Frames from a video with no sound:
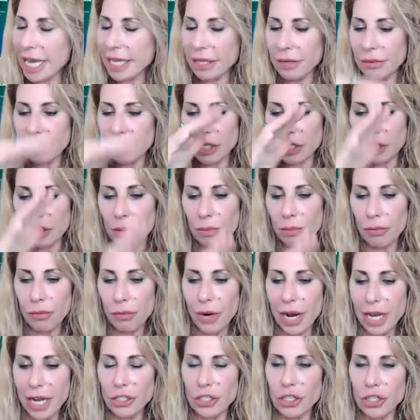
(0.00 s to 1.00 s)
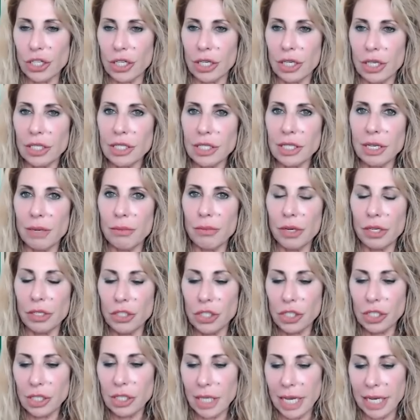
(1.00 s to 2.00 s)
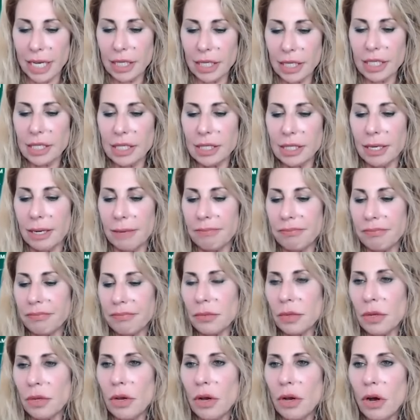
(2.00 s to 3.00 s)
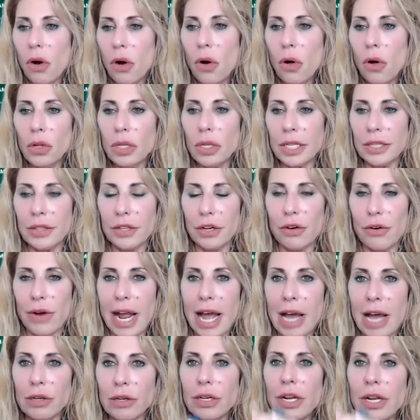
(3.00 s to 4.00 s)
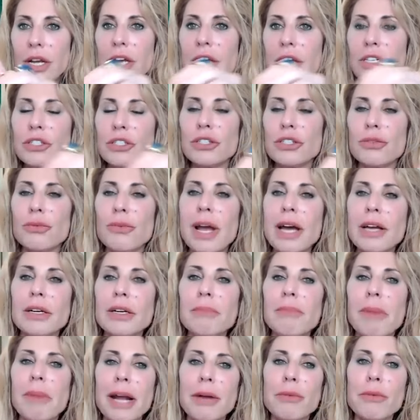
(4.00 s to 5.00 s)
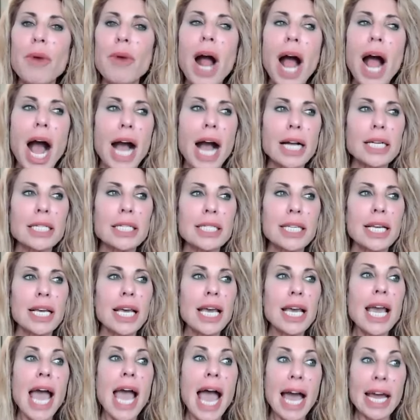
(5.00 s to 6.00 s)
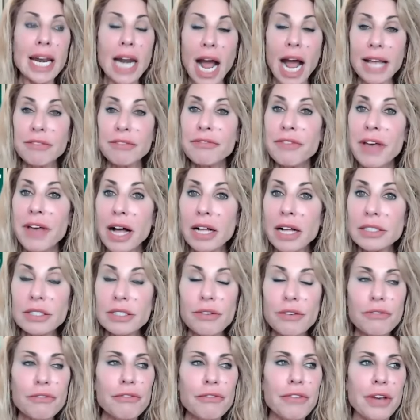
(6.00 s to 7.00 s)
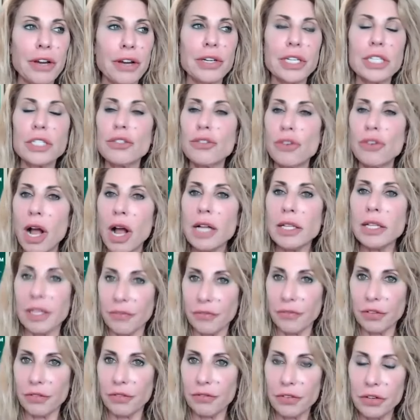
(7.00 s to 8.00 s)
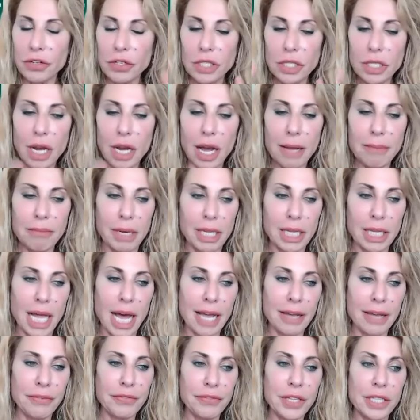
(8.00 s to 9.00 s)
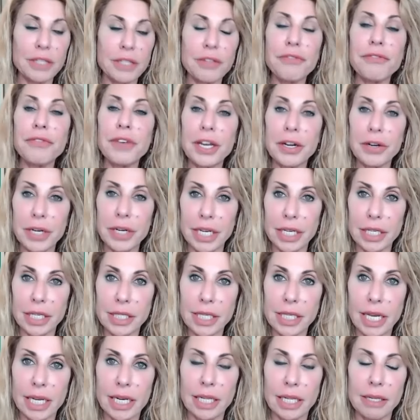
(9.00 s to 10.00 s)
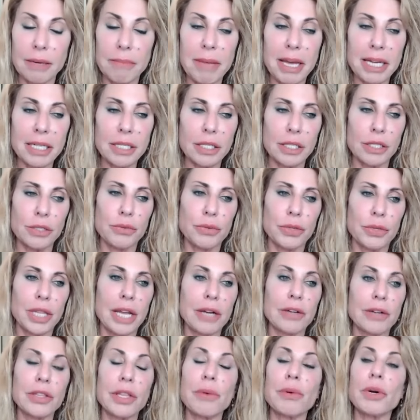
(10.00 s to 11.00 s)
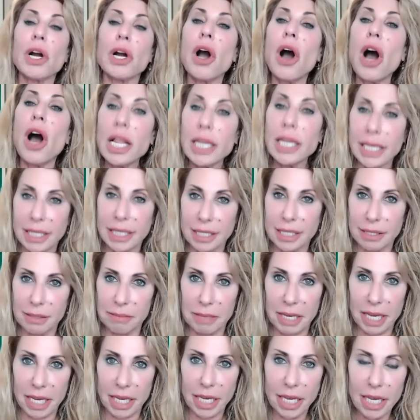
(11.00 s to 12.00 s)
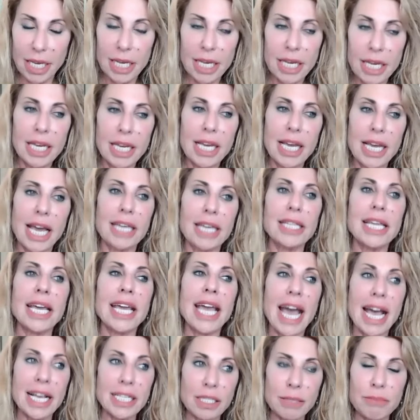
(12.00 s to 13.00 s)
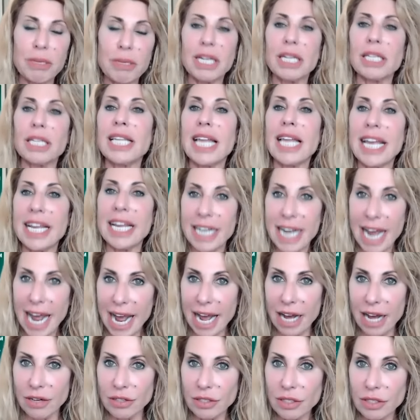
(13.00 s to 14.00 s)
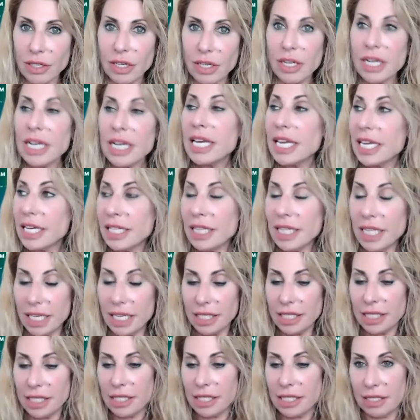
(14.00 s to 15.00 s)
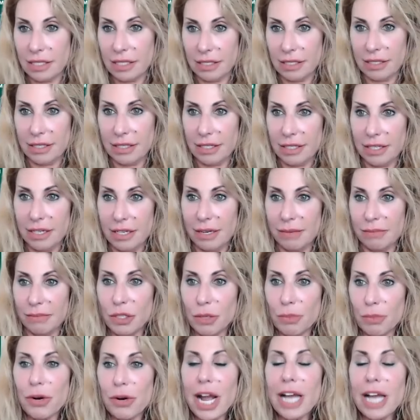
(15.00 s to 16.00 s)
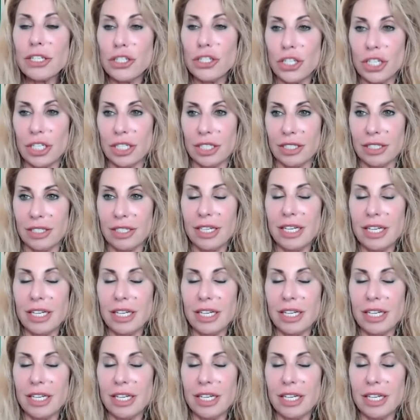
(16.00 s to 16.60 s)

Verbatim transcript: And there was a depression somewhere, just like this um, hole in the ground, surrounded by rocks. And I felt very strongly for the first time in my life that the fairies and elementals were there and they were calling to me. And they asked me to lay down in this um, depression.